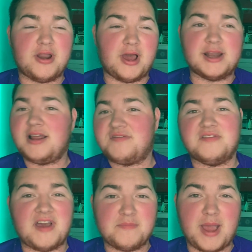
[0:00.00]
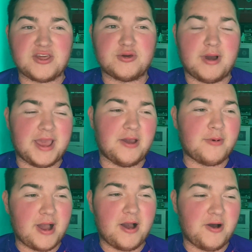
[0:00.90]
I'd love to have had
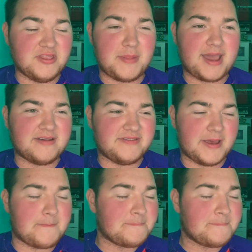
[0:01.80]
Batshuayi on the back of it.